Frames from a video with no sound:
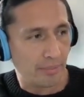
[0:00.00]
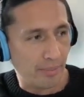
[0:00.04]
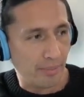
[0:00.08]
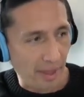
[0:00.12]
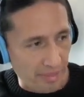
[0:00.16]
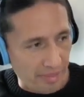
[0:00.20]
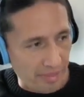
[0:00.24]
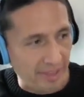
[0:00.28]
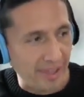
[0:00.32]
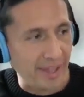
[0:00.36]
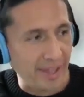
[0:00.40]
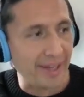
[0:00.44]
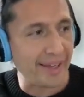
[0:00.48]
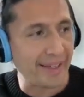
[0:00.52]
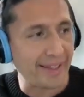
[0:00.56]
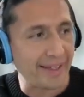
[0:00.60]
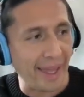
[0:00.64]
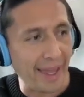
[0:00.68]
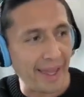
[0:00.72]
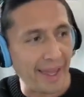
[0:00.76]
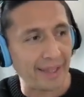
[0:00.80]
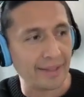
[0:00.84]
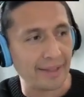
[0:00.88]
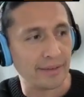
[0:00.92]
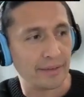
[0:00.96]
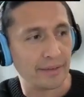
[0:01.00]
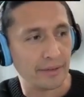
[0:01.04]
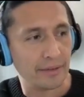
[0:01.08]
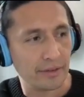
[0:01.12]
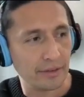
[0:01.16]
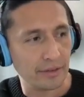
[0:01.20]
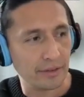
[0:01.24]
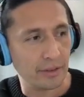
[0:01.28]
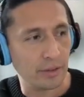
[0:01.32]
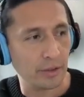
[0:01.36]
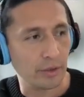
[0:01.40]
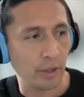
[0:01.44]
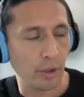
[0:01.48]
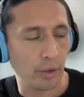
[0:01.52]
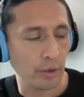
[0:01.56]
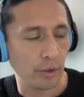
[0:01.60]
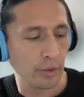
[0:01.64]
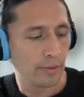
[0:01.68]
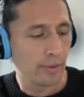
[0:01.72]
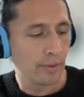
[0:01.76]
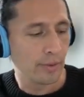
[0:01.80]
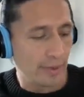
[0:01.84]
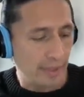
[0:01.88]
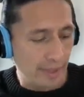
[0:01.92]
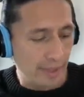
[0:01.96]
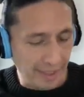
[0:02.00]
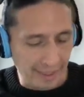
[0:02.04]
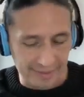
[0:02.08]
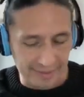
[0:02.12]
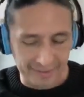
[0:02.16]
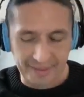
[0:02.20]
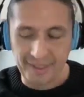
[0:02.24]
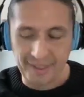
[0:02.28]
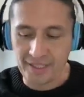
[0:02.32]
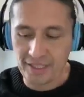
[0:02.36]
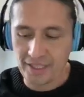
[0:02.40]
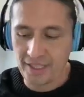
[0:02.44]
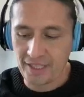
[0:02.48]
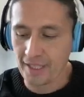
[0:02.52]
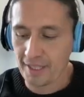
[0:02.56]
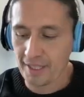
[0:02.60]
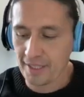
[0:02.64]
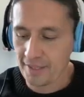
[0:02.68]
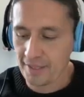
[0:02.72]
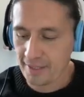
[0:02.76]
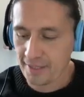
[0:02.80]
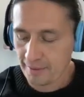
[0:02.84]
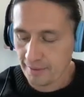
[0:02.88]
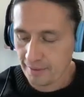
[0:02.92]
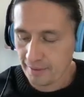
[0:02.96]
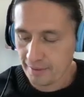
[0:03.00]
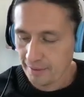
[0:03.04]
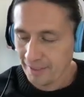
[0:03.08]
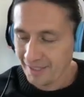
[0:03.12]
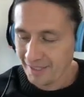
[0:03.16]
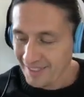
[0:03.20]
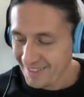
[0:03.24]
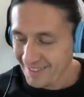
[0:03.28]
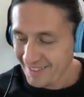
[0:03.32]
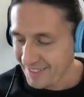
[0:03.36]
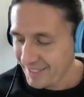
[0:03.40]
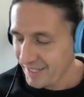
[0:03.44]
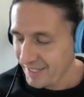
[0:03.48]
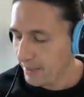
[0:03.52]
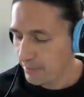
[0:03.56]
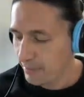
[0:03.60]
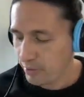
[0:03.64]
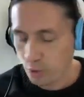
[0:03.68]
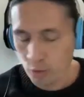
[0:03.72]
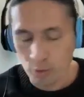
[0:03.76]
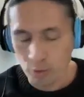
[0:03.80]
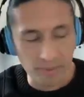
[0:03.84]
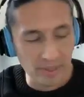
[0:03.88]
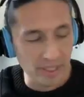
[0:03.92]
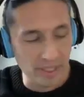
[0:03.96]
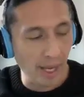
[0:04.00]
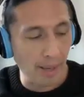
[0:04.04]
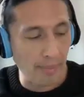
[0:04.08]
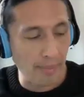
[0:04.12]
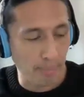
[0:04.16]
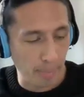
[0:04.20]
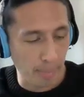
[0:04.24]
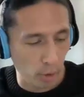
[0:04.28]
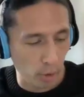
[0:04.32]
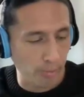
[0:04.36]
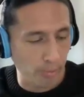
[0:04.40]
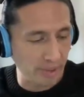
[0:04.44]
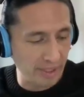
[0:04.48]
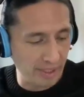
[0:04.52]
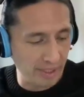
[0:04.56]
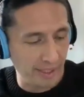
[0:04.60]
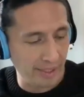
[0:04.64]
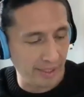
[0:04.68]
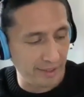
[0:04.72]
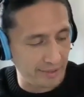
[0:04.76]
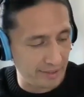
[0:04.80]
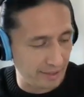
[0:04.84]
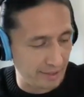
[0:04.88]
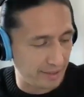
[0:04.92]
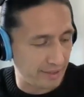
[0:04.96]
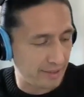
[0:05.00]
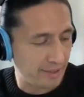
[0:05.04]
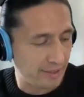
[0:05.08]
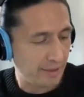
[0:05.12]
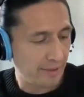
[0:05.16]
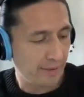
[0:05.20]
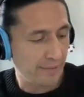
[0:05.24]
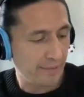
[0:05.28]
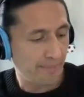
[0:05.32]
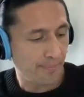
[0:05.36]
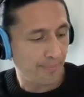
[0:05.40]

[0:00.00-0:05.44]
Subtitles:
But then again, SDGs, it seems to be appropriated